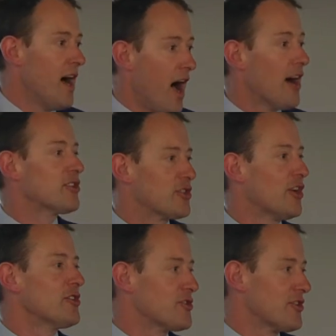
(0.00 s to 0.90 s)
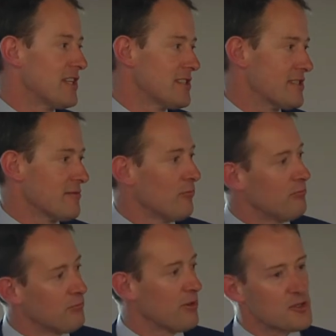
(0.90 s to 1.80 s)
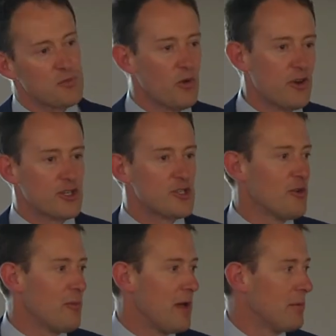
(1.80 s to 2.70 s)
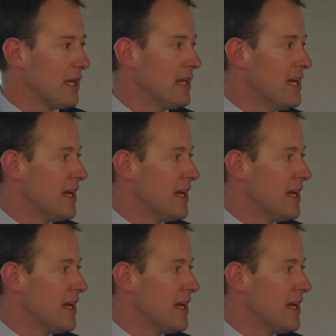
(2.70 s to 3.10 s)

odd countries, plus one or two maybe,